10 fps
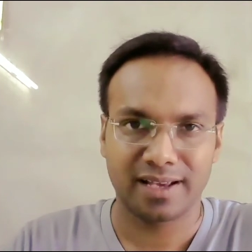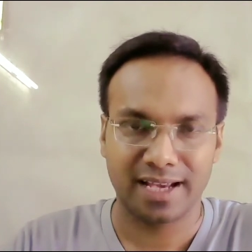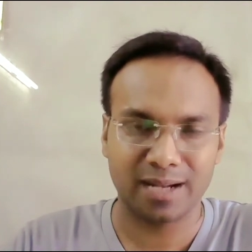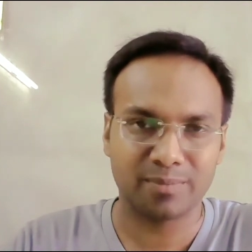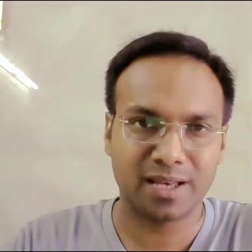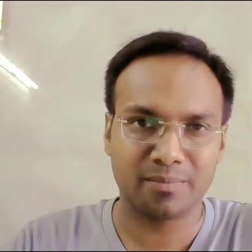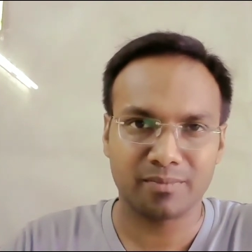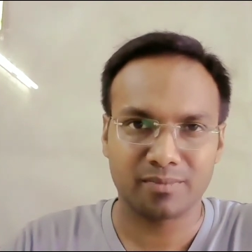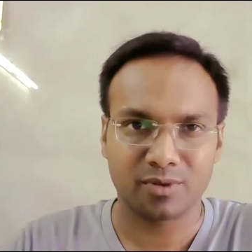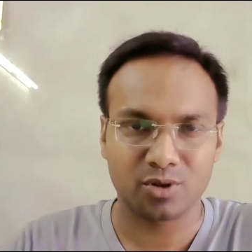help
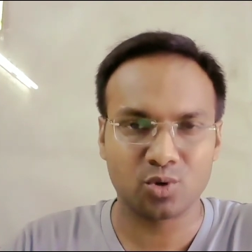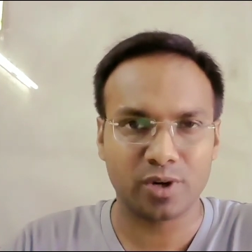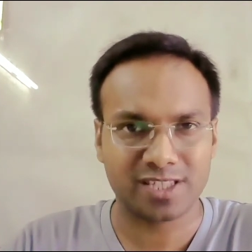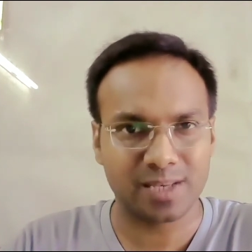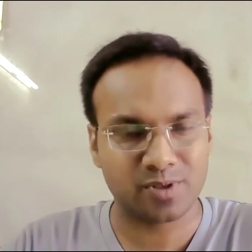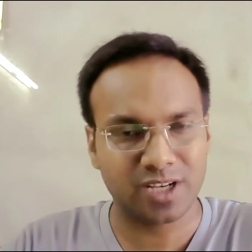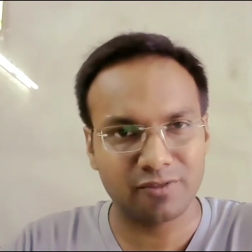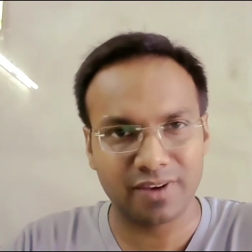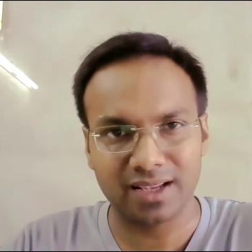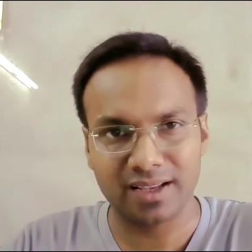them do
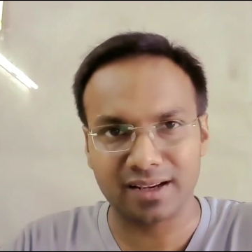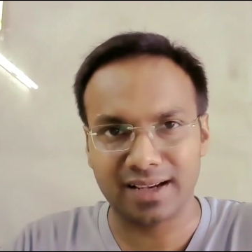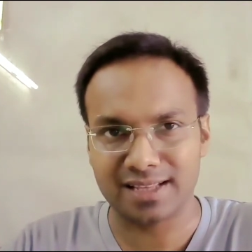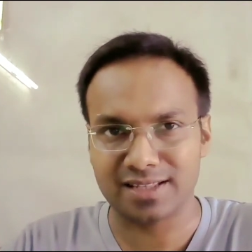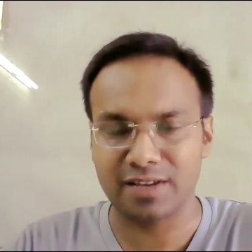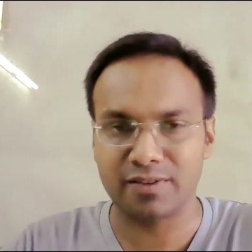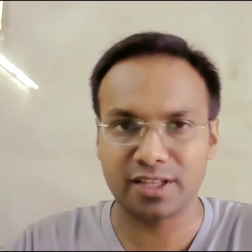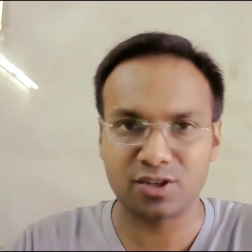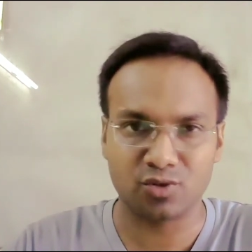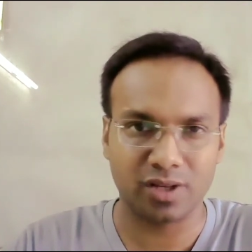exceptionally well in classes
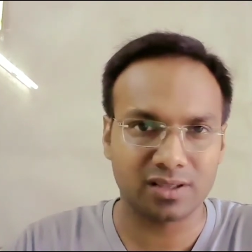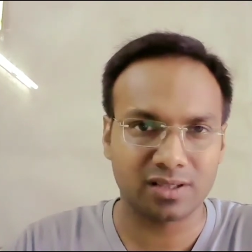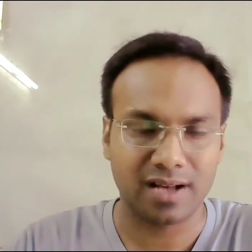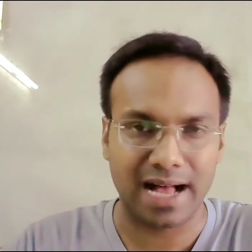eleventh and twelfth,